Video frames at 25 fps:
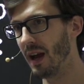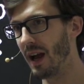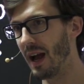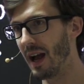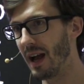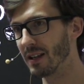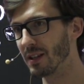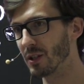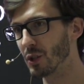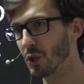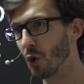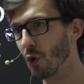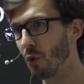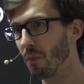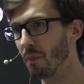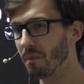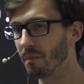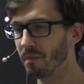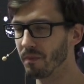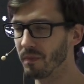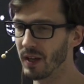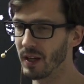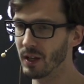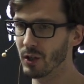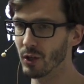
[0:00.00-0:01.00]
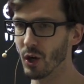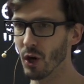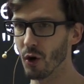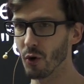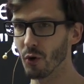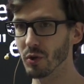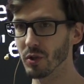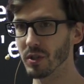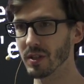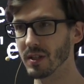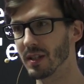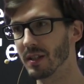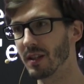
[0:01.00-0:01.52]
And so it
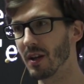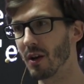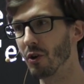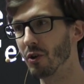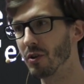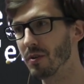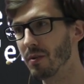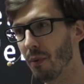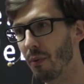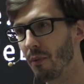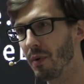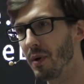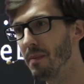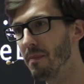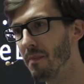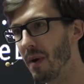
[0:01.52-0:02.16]
knows that there are 3